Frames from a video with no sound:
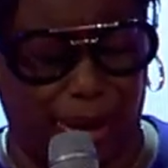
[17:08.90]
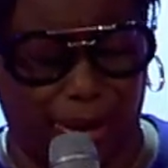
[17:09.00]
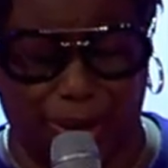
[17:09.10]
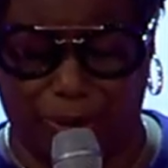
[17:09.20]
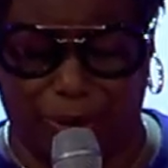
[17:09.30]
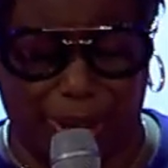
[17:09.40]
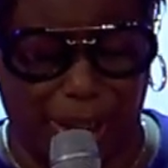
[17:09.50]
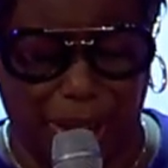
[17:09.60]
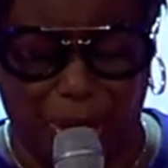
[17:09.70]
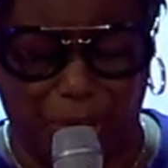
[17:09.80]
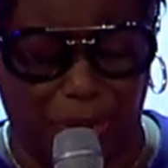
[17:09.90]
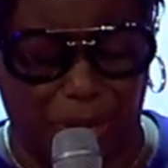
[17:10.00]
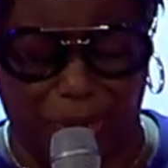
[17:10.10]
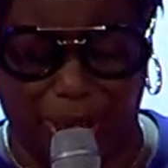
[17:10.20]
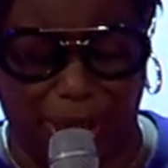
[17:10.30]
Park, Lord,
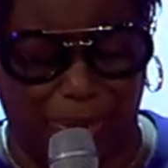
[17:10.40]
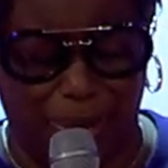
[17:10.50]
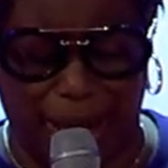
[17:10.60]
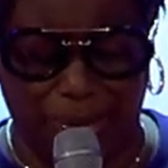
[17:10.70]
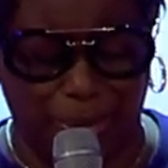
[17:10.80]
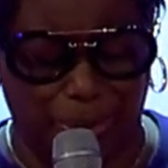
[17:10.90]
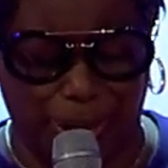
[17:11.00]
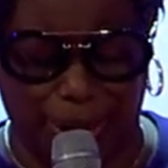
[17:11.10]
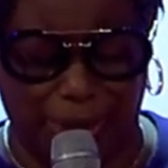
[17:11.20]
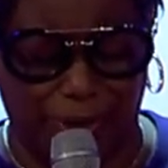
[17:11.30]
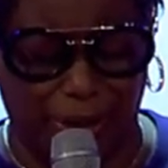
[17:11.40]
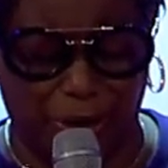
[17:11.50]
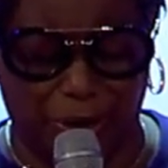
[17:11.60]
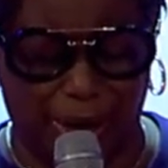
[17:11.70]
where we are Bible-believing,